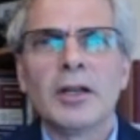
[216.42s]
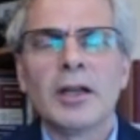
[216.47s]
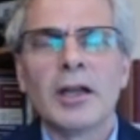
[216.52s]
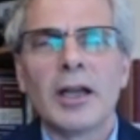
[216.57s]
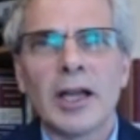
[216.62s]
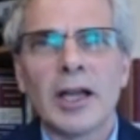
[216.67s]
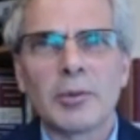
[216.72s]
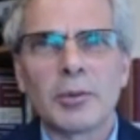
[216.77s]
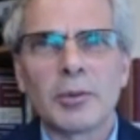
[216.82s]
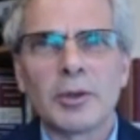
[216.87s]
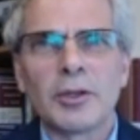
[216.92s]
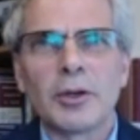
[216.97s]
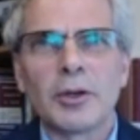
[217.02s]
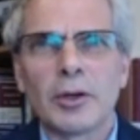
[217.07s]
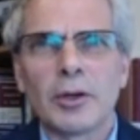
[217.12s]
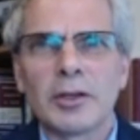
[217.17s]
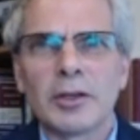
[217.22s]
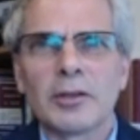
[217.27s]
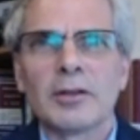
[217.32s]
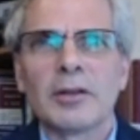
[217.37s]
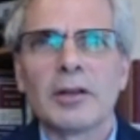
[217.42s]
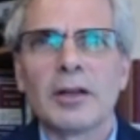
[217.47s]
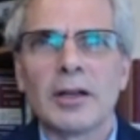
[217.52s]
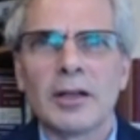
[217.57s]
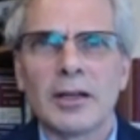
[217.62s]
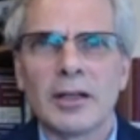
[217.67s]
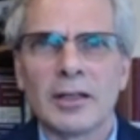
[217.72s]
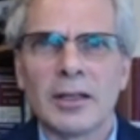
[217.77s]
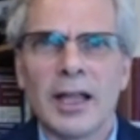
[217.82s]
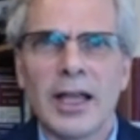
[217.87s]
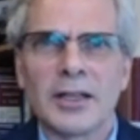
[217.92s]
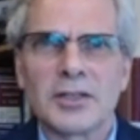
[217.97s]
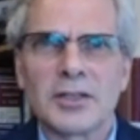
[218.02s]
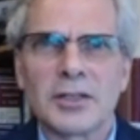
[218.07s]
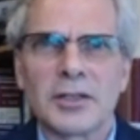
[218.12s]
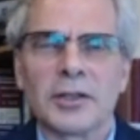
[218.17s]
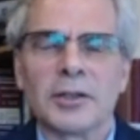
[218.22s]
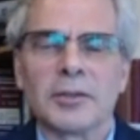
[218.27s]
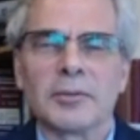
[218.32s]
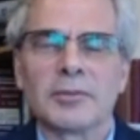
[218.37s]
Ecuador,
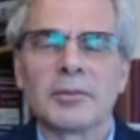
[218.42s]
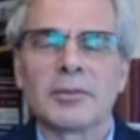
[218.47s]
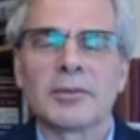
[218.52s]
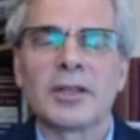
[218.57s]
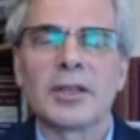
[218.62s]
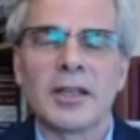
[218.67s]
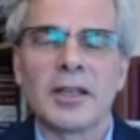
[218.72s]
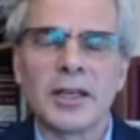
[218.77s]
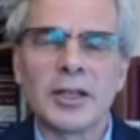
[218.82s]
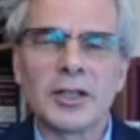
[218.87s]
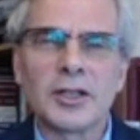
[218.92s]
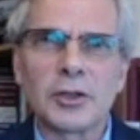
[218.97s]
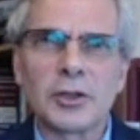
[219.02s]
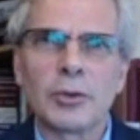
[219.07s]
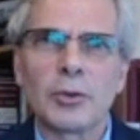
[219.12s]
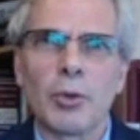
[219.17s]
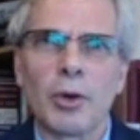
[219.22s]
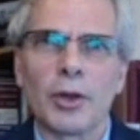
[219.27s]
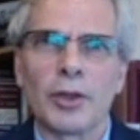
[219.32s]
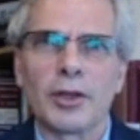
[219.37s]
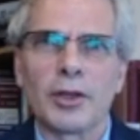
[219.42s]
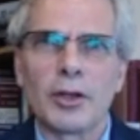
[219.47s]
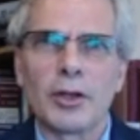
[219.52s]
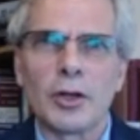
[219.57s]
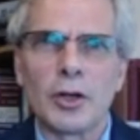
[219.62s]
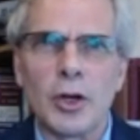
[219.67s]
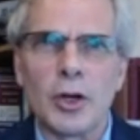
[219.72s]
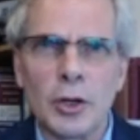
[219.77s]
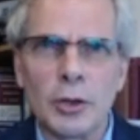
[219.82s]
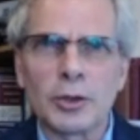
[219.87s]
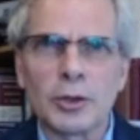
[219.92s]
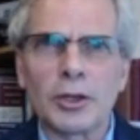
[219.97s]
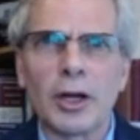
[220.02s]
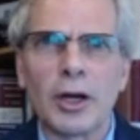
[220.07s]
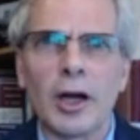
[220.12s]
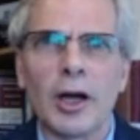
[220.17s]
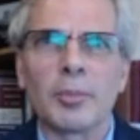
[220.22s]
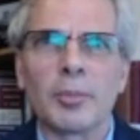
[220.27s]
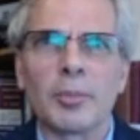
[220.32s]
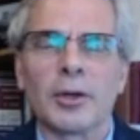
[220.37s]
Alaska. The issue with new
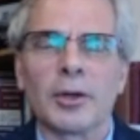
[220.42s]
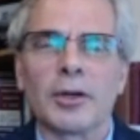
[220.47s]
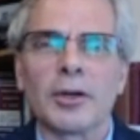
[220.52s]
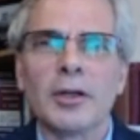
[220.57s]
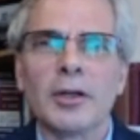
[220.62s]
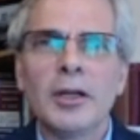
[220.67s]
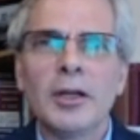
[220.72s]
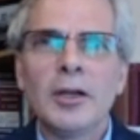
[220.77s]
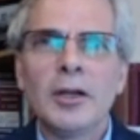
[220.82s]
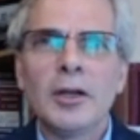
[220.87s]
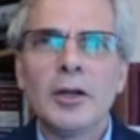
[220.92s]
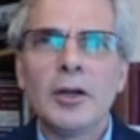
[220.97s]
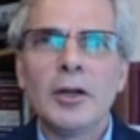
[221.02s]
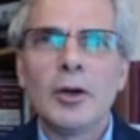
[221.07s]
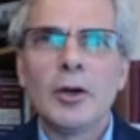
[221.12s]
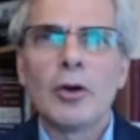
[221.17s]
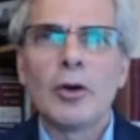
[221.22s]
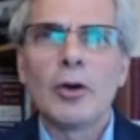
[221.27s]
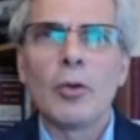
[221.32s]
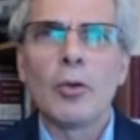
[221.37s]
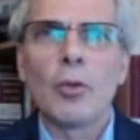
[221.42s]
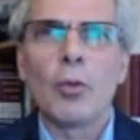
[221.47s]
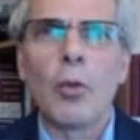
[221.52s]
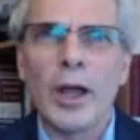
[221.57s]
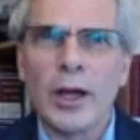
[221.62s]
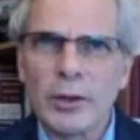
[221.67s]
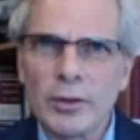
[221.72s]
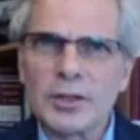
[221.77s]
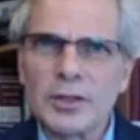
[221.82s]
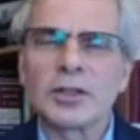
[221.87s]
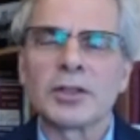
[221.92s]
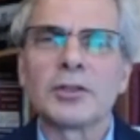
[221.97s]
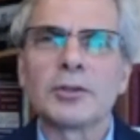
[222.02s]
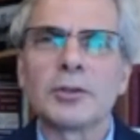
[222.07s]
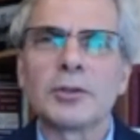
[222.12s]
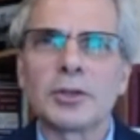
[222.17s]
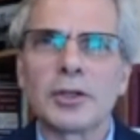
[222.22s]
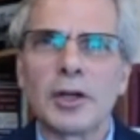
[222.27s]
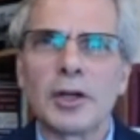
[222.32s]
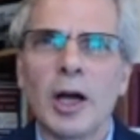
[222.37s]
copper, where is the
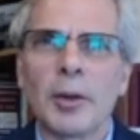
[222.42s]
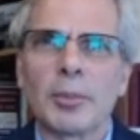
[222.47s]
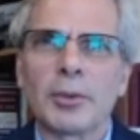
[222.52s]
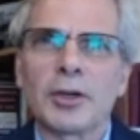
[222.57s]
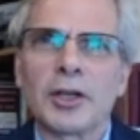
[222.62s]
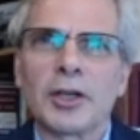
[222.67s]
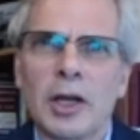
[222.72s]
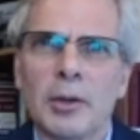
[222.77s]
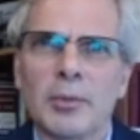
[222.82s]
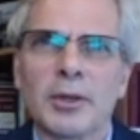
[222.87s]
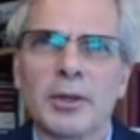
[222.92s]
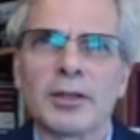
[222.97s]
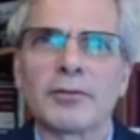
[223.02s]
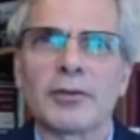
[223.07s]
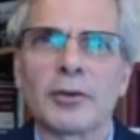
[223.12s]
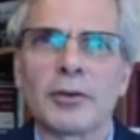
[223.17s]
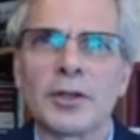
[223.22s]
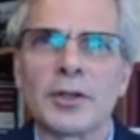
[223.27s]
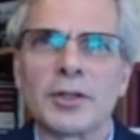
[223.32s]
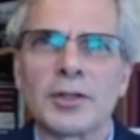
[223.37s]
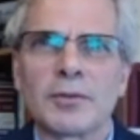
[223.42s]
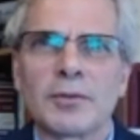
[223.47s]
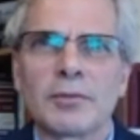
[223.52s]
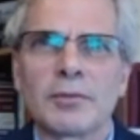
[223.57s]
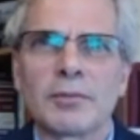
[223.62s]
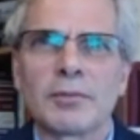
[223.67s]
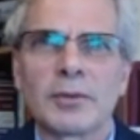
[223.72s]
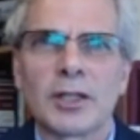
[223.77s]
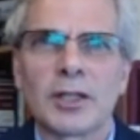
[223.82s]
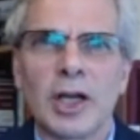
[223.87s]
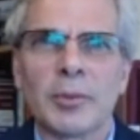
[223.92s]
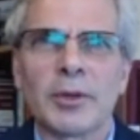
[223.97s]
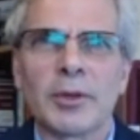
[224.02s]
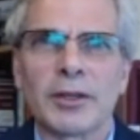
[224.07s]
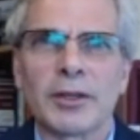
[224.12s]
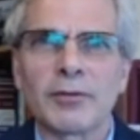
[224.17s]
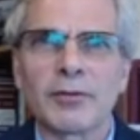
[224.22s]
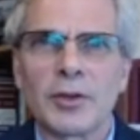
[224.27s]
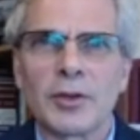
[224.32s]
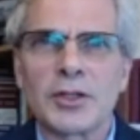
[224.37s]
new copper coming for
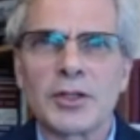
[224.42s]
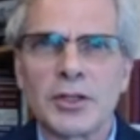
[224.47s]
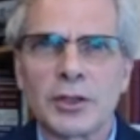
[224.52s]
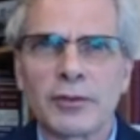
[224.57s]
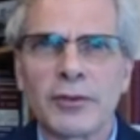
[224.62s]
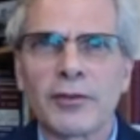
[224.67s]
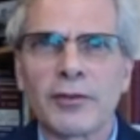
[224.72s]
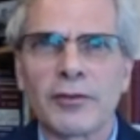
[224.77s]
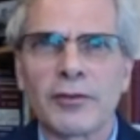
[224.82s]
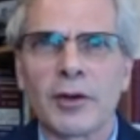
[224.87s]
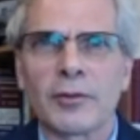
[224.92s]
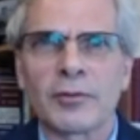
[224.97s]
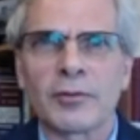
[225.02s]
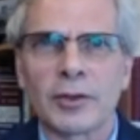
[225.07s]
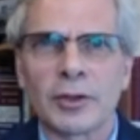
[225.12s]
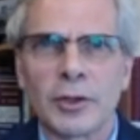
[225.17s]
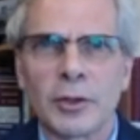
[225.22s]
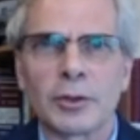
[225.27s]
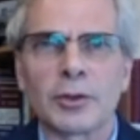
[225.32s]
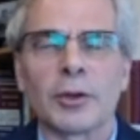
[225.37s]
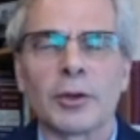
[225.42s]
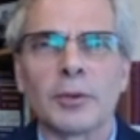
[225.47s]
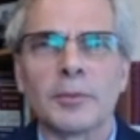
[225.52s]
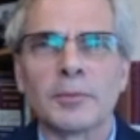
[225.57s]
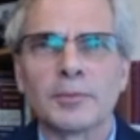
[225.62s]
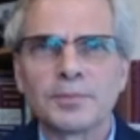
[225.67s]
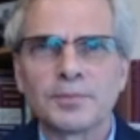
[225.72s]
the server farm for Google?